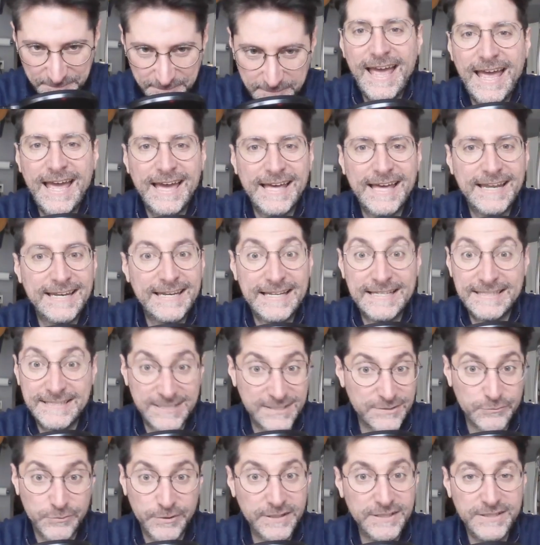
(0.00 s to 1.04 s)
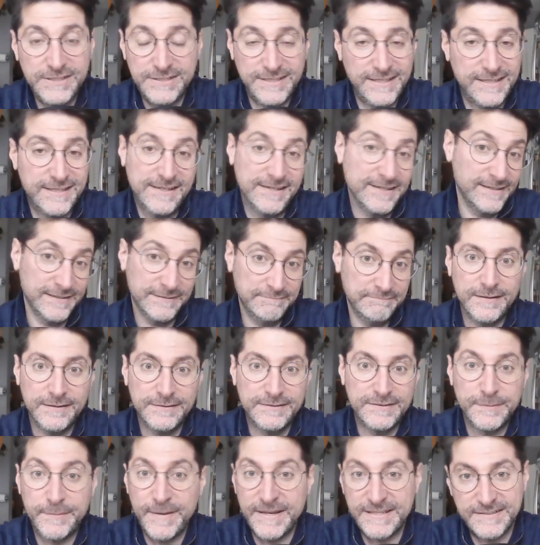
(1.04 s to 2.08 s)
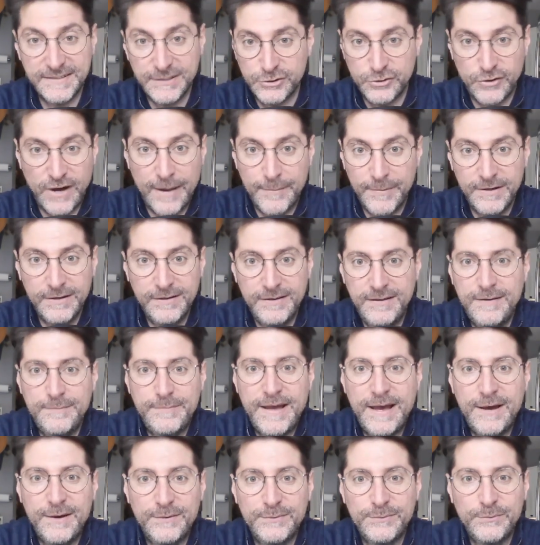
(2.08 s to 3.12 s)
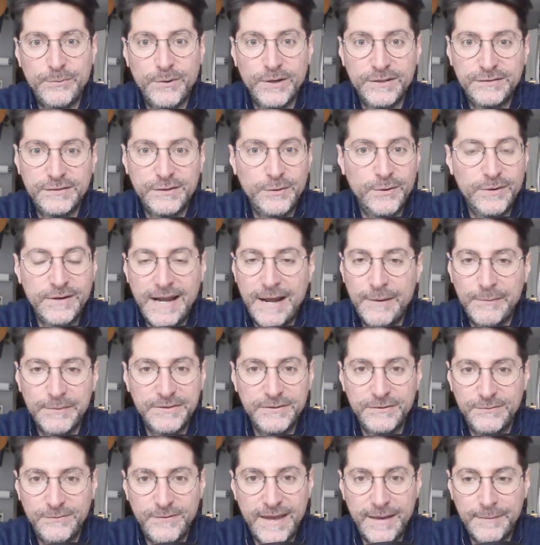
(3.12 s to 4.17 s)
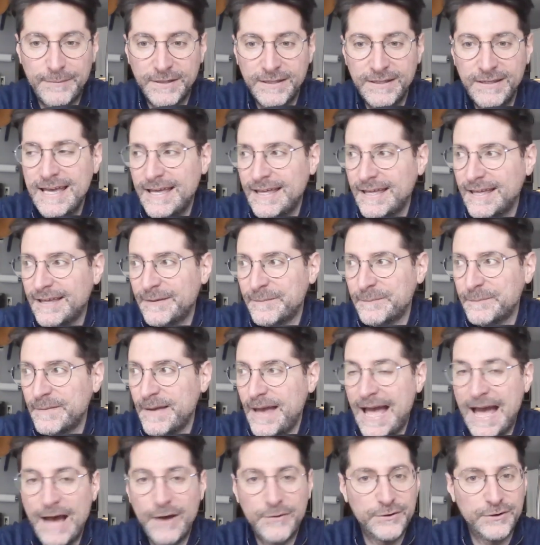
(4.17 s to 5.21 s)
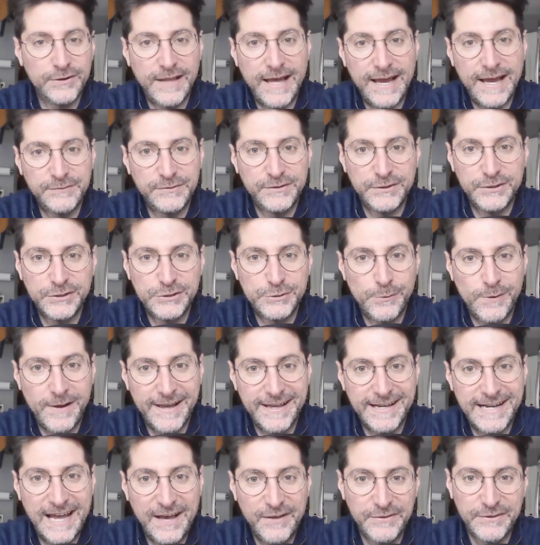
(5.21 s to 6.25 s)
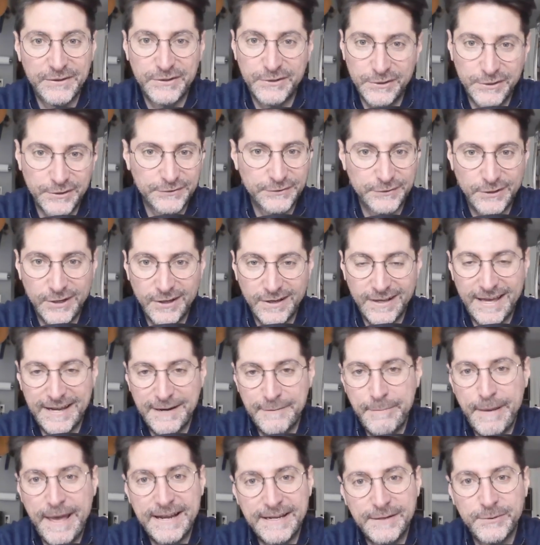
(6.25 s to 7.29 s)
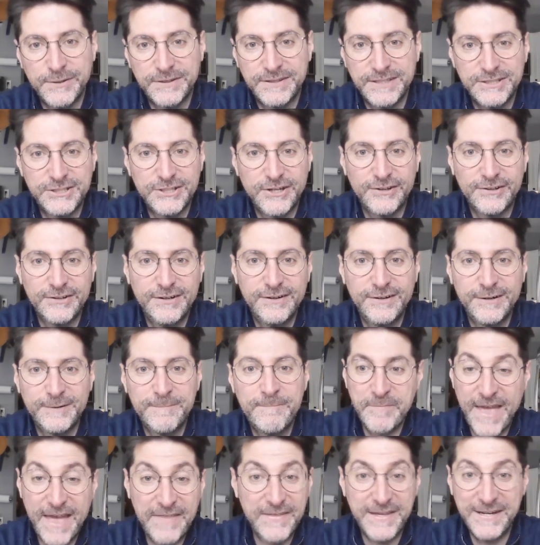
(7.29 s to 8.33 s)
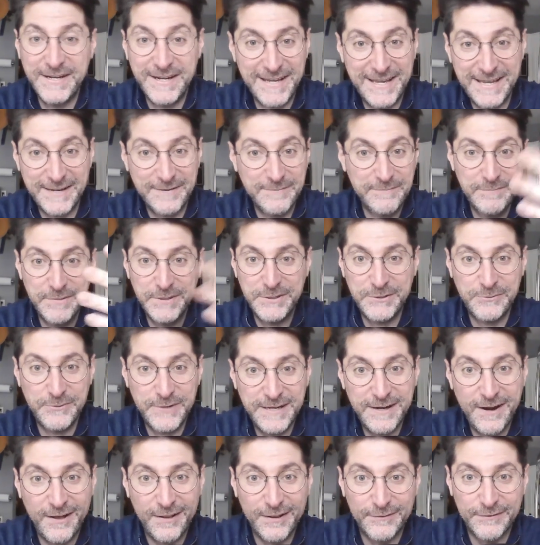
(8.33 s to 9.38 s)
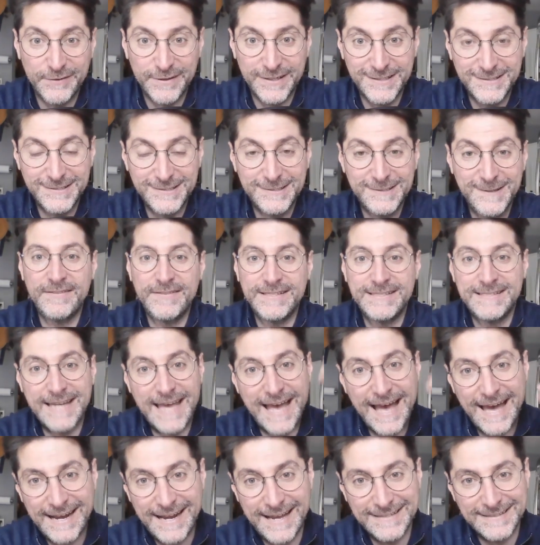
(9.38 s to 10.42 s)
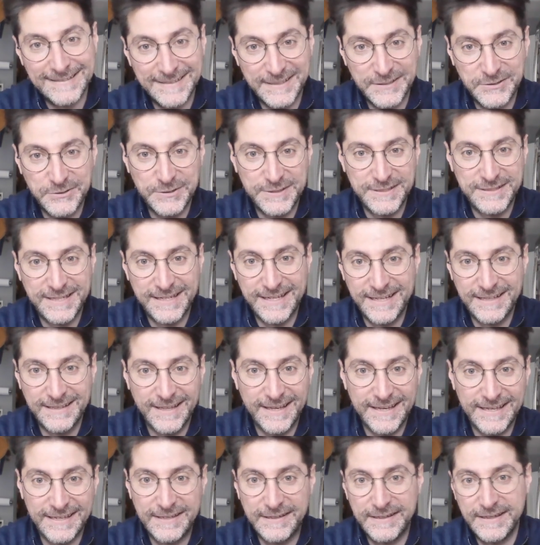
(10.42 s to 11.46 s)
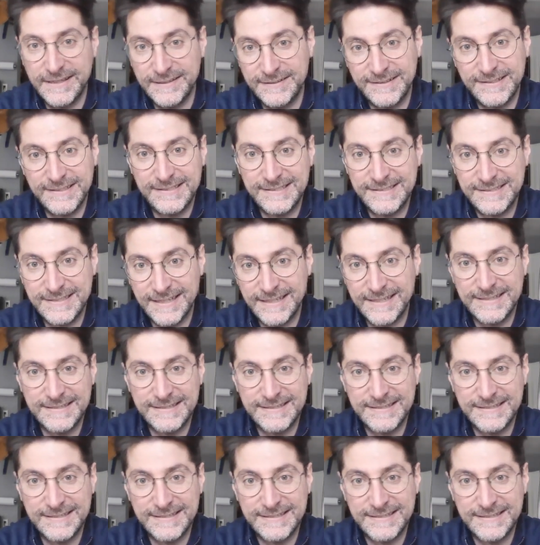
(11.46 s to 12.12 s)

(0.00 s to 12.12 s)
And it's really just like a domestic drama about what's going on with this family, how their lives intertwine, how the girls are all kind of petty with each other. And then in between all of this, the dad has an interesting, like, is he sick?